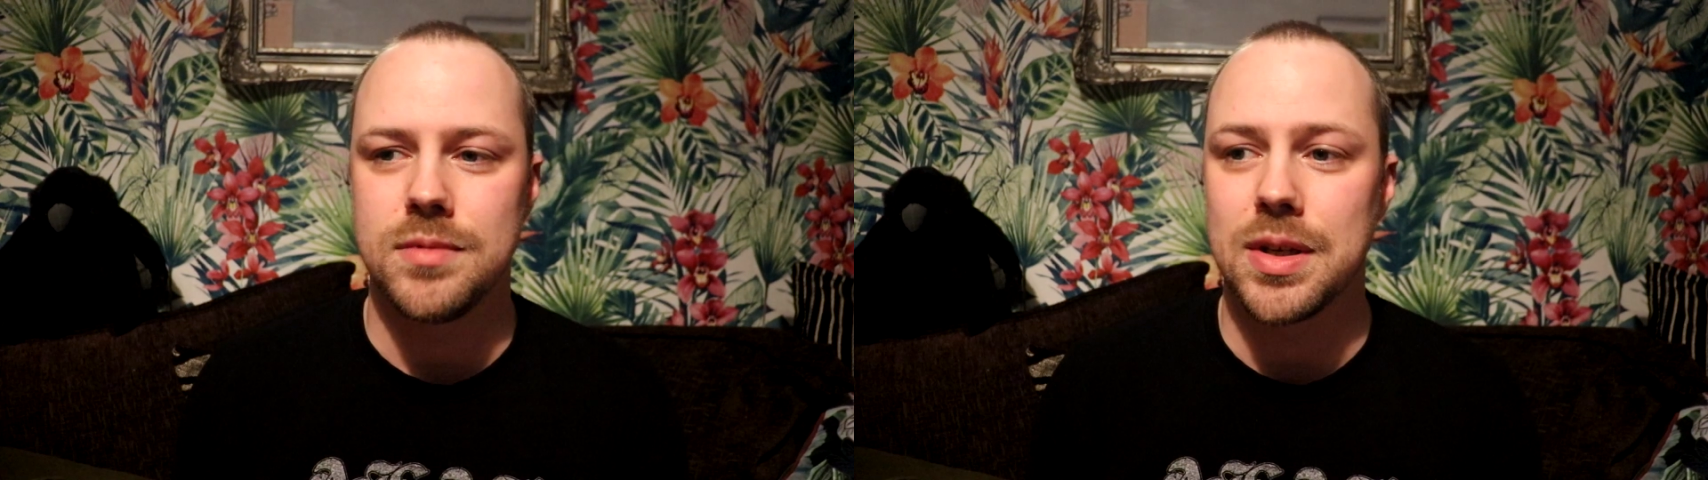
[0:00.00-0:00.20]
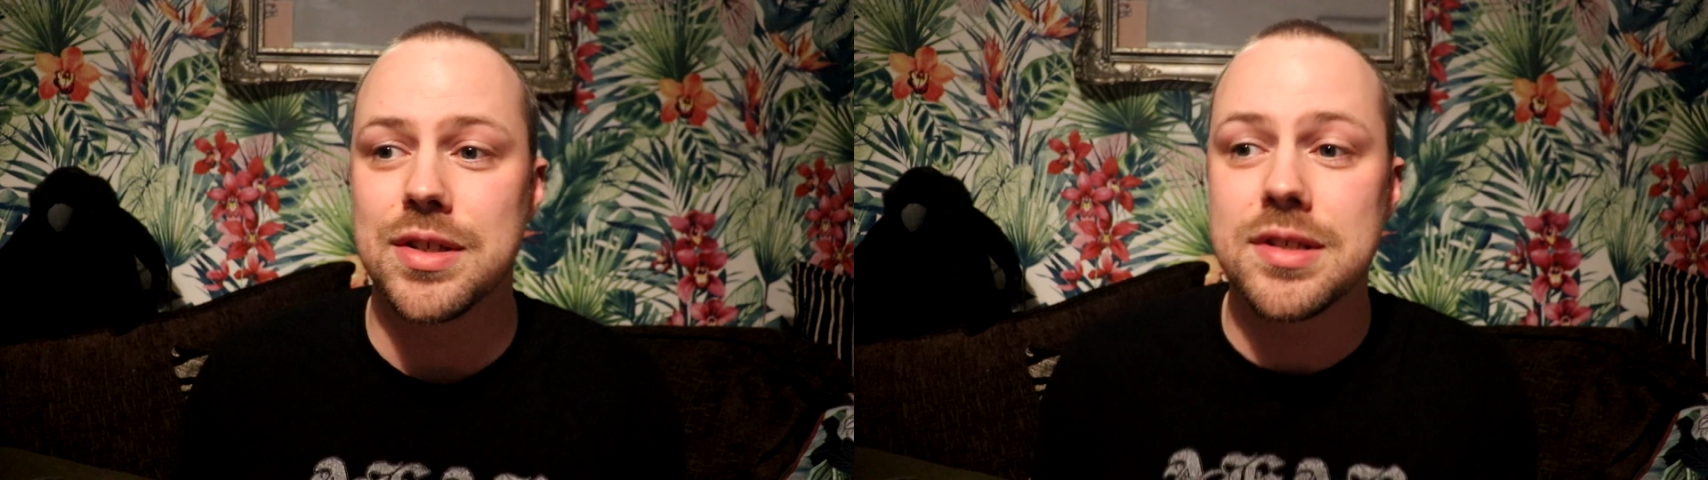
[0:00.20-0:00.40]

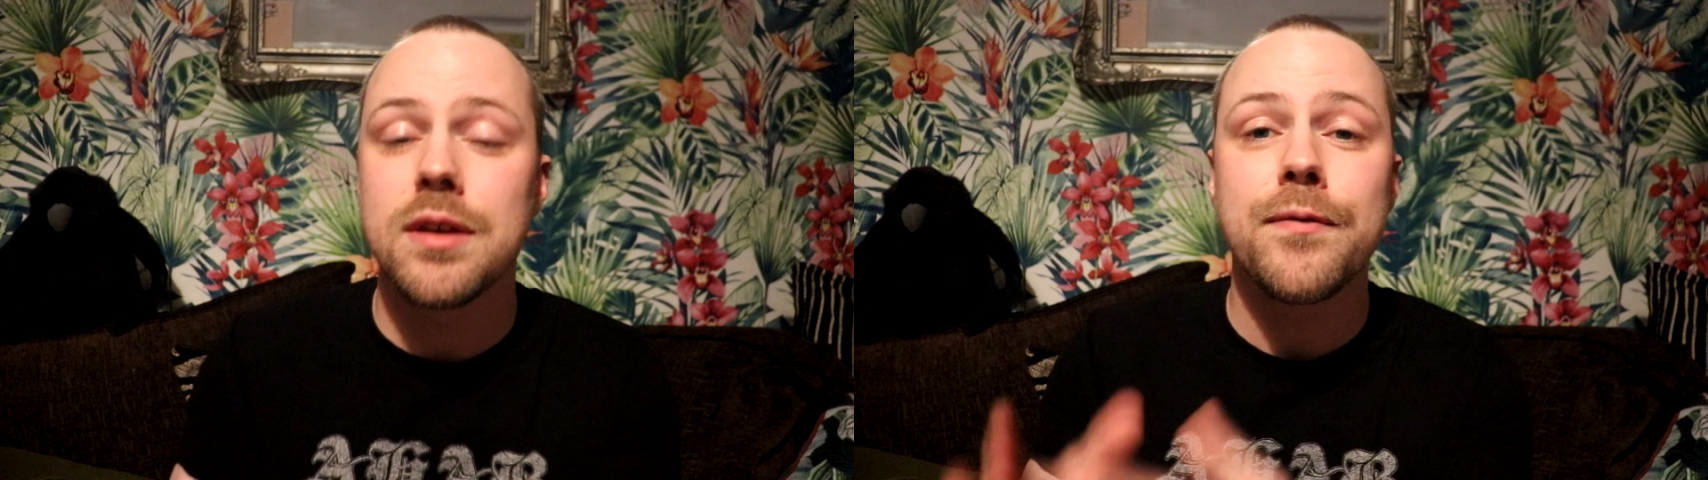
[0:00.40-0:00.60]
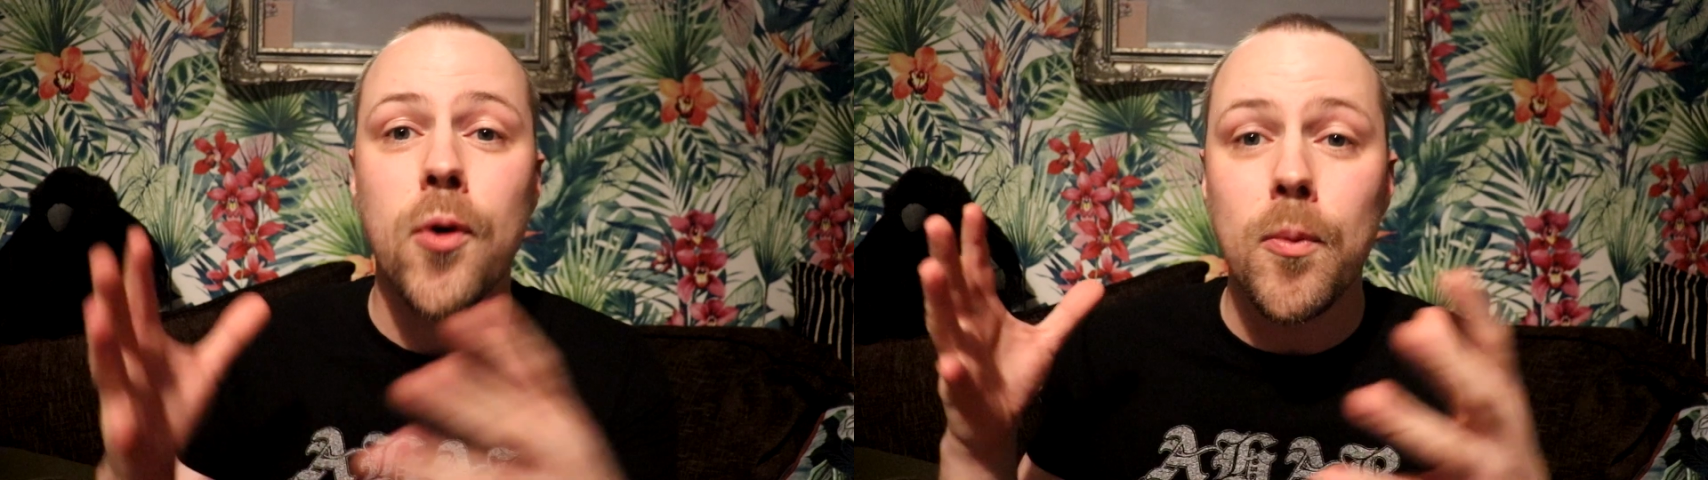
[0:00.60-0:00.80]
You can
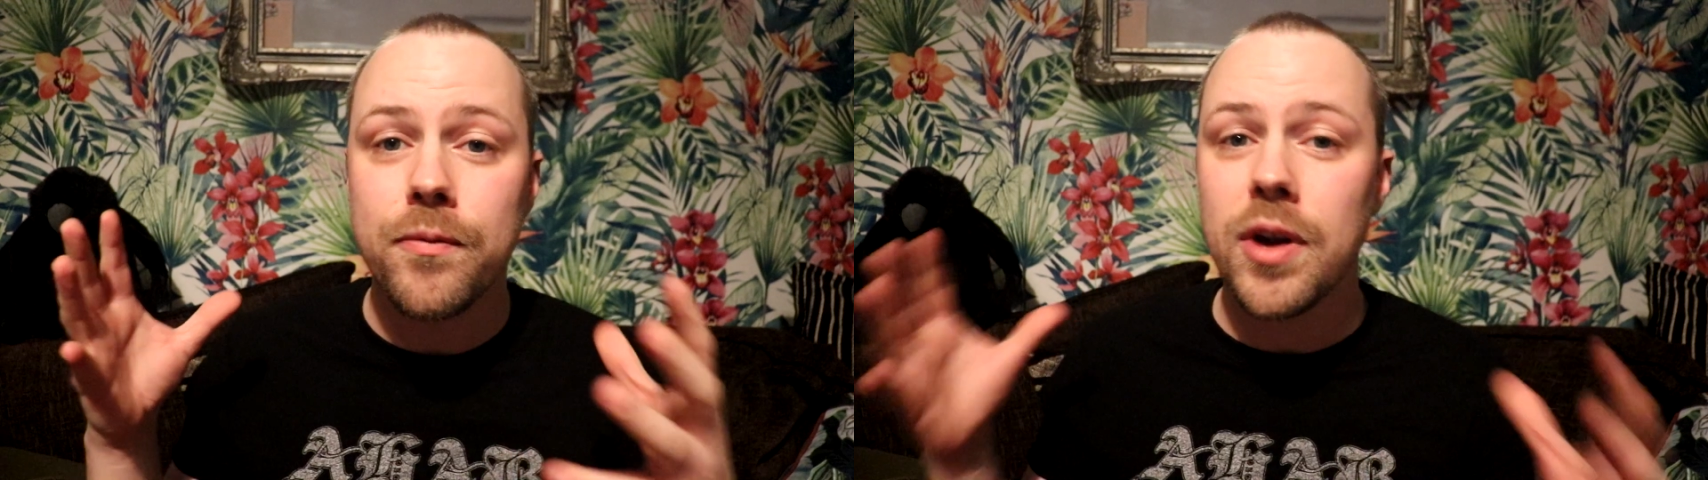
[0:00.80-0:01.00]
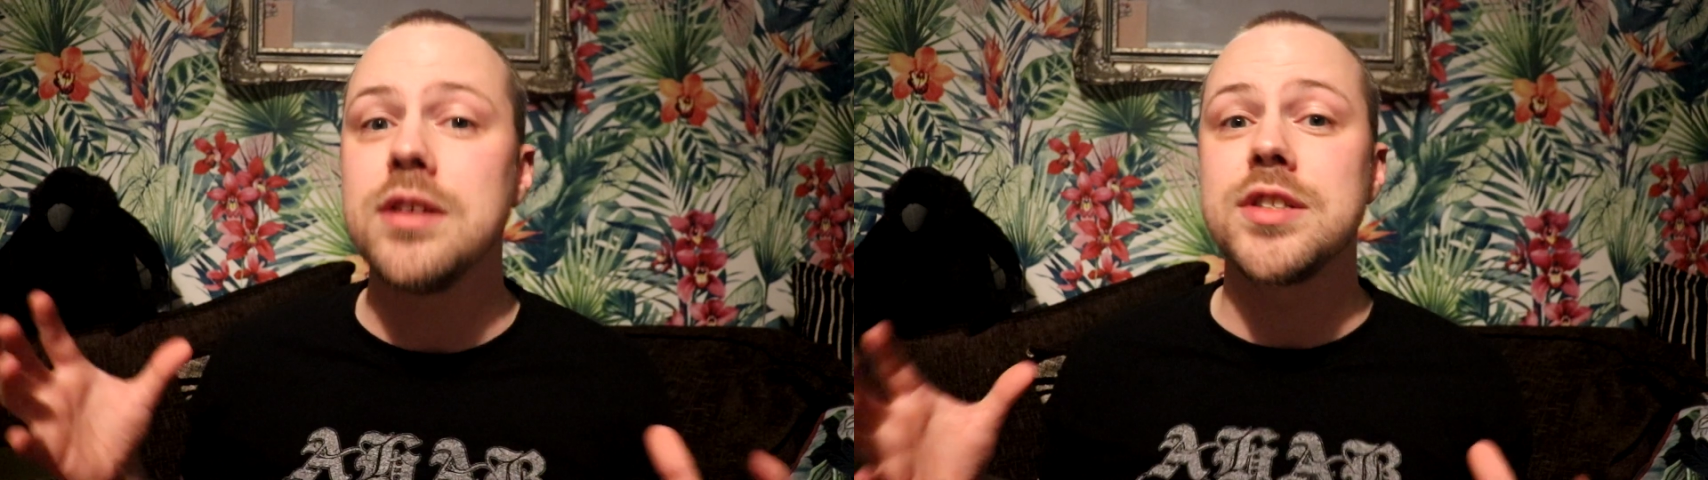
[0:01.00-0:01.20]
still form
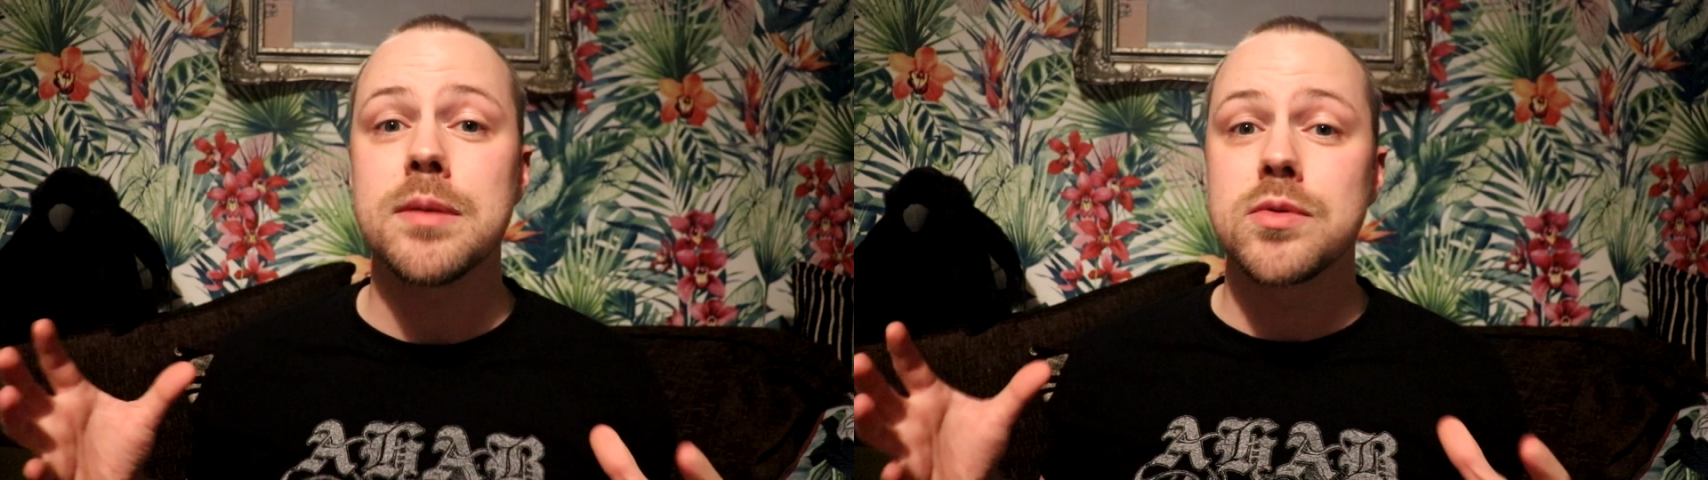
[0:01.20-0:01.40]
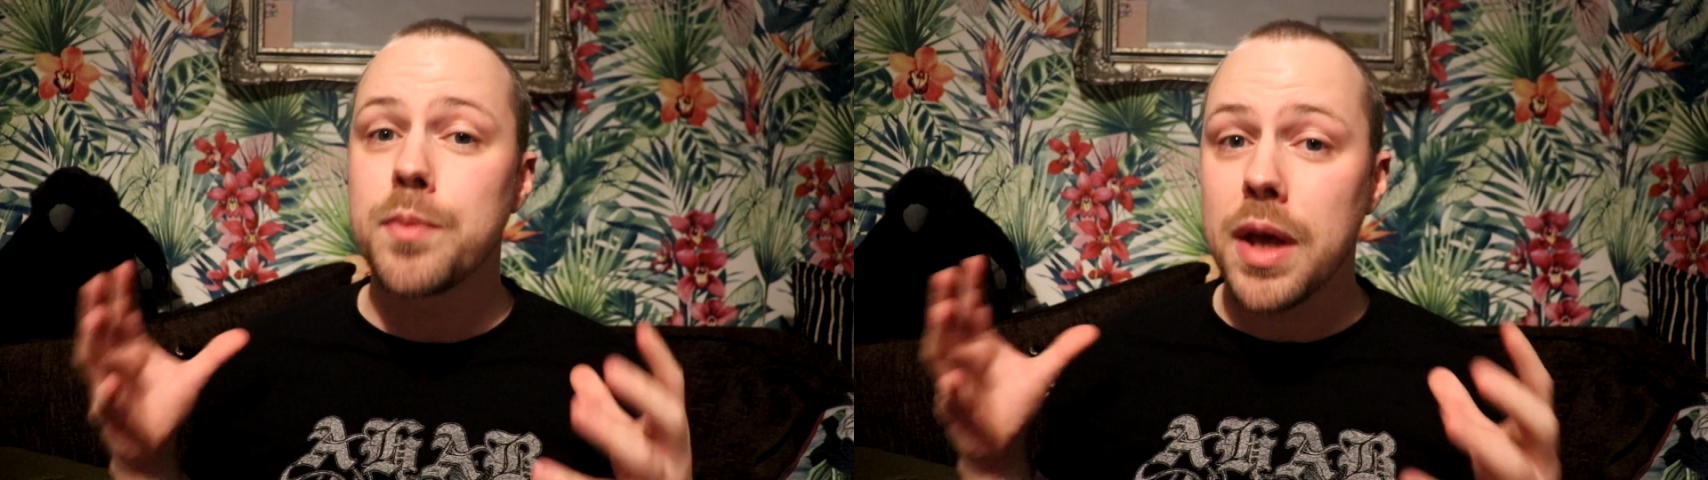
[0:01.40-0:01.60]

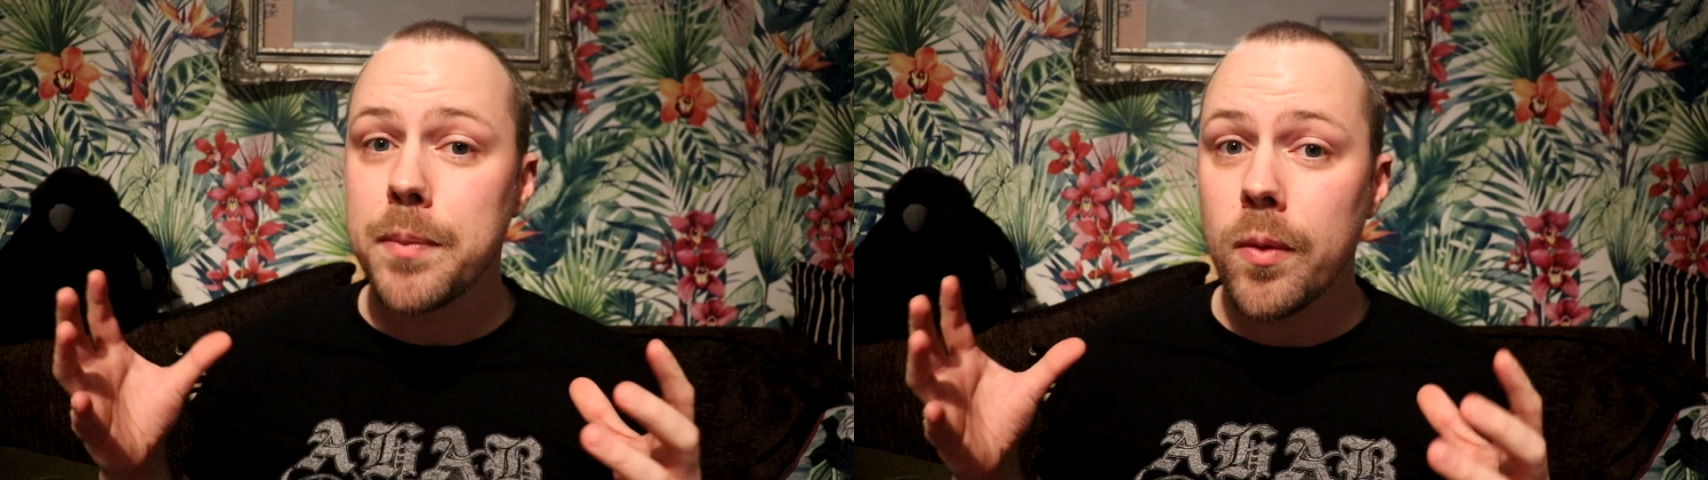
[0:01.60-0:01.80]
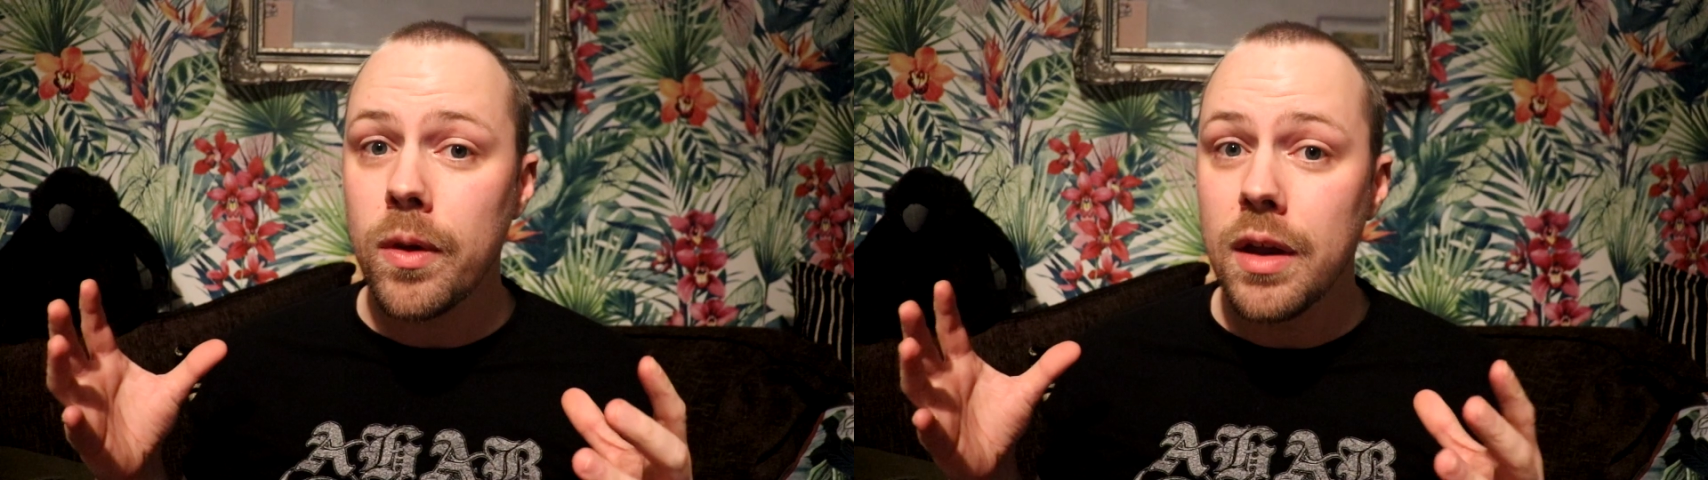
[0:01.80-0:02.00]
friendships with
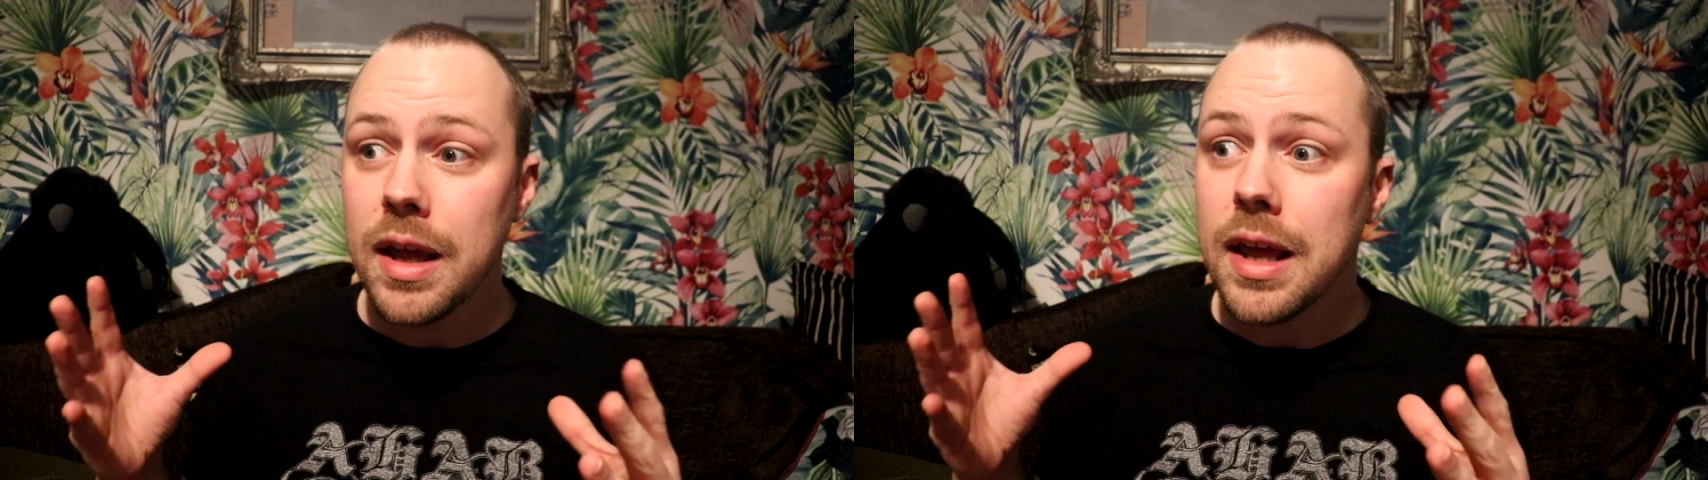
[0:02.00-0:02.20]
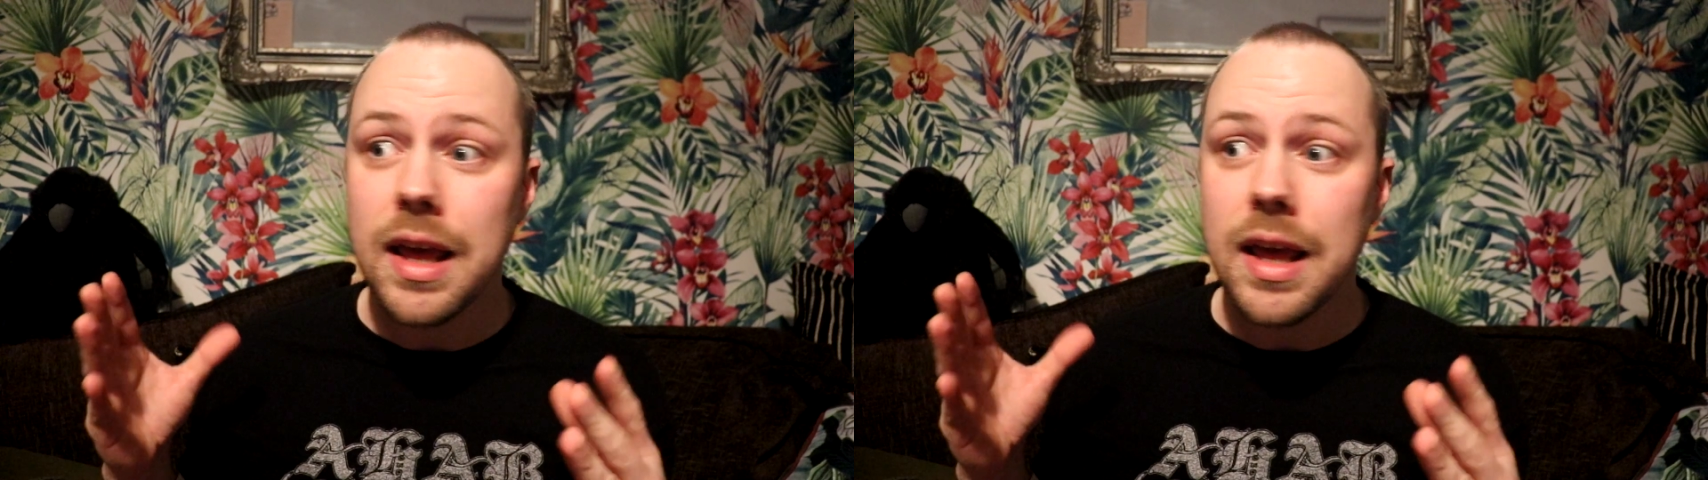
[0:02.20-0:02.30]
people,